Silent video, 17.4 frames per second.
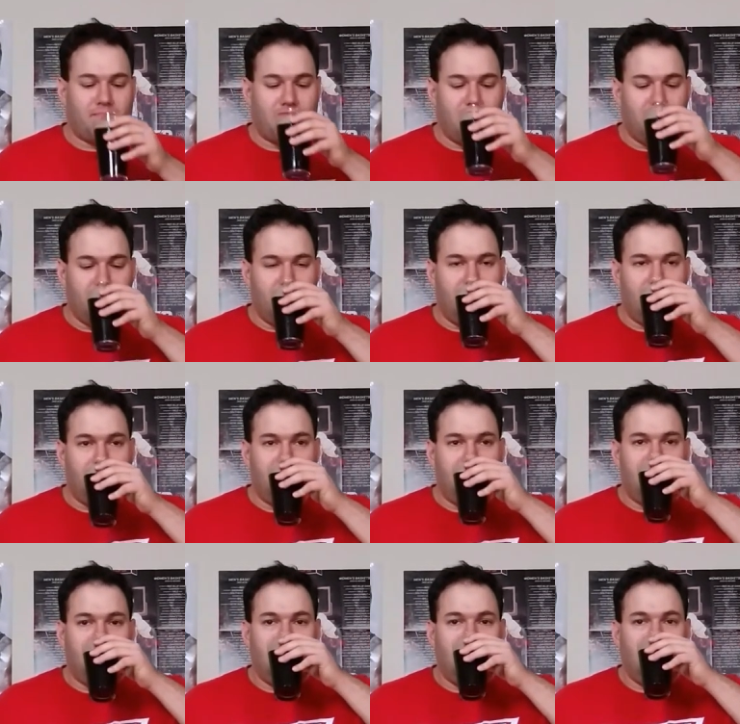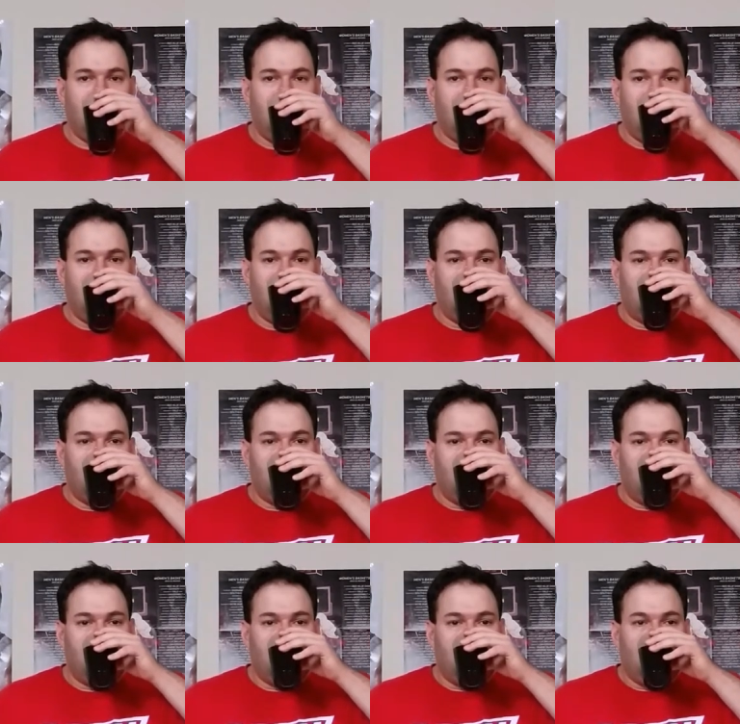
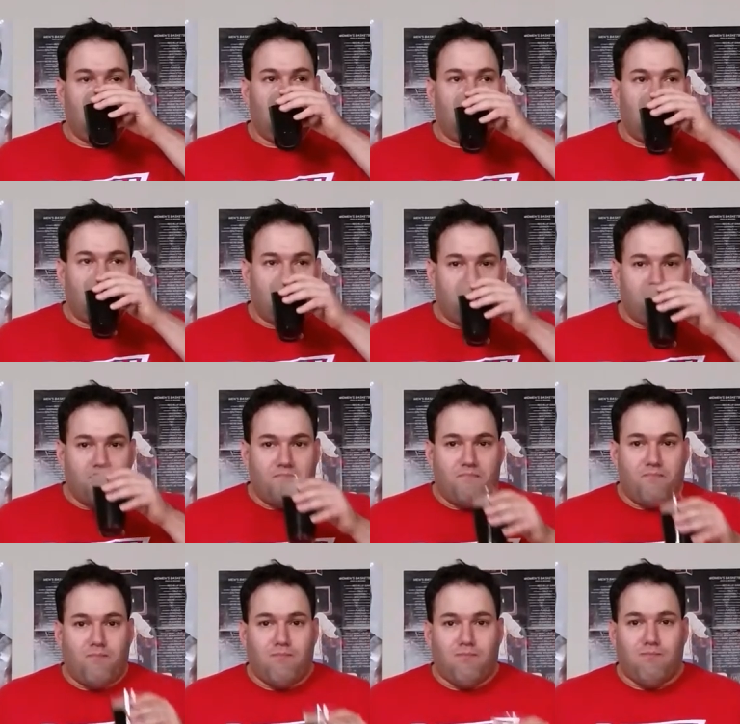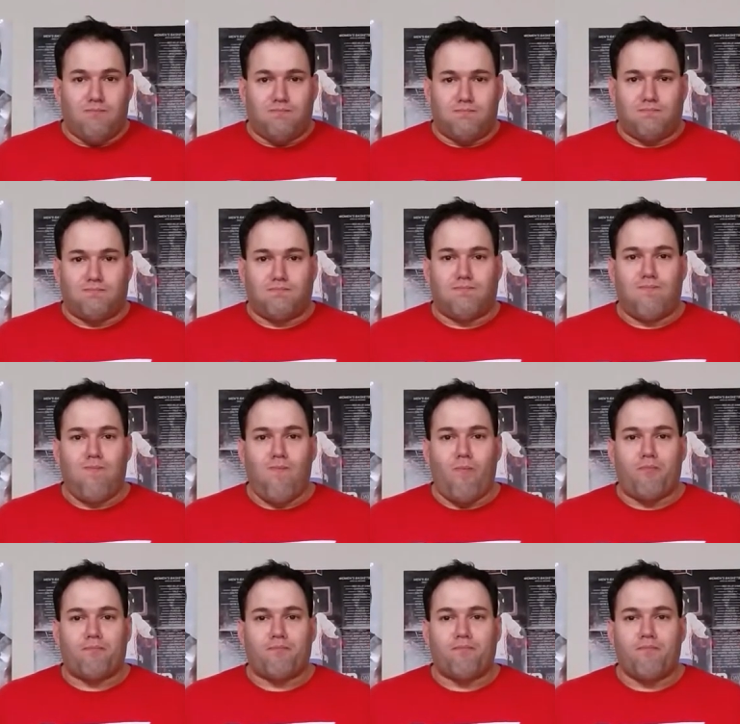
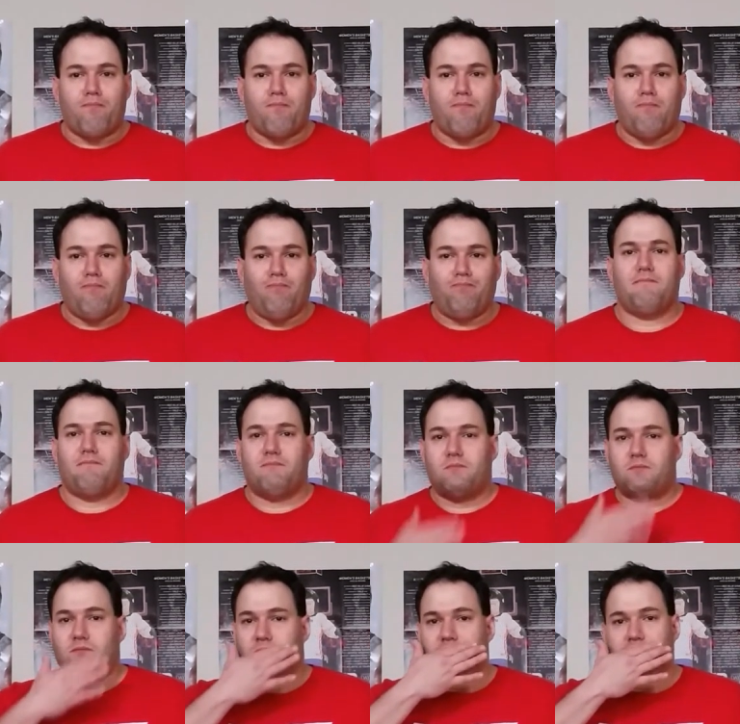No one is speaking in this clip.